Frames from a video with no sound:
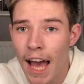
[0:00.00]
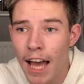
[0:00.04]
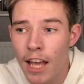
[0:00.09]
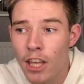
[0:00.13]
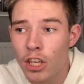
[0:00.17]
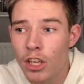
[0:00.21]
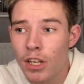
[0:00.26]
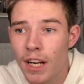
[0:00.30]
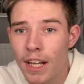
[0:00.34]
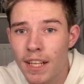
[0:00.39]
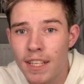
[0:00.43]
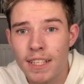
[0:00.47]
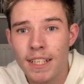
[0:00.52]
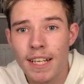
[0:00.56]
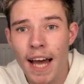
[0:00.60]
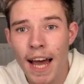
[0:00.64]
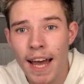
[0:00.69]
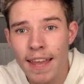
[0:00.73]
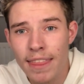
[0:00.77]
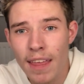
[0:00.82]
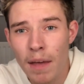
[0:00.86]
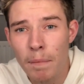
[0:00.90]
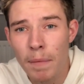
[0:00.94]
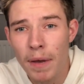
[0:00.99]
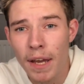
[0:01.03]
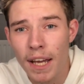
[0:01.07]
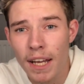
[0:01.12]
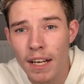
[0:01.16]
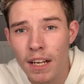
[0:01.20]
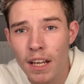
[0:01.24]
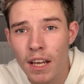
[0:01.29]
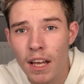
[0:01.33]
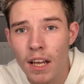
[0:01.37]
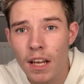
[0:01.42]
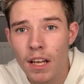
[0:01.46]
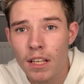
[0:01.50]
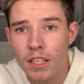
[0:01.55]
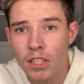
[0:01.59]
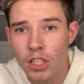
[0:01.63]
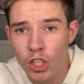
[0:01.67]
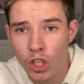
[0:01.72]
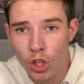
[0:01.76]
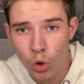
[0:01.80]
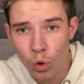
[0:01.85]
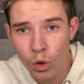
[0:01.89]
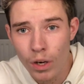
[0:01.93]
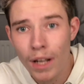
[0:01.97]
and you need to take them in
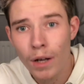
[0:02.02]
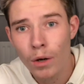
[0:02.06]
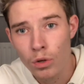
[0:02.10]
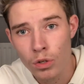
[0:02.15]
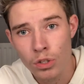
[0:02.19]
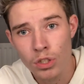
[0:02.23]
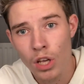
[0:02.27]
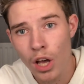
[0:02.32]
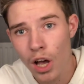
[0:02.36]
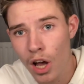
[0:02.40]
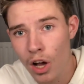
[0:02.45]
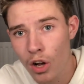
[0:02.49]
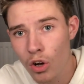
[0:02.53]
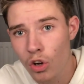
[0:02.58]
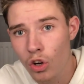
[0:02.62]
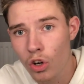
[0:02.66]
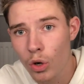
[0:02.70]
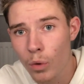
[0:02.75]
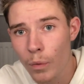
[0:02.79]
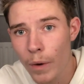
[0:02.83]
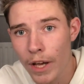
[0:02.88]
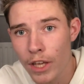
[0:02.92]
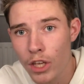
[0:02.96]
to your little circle,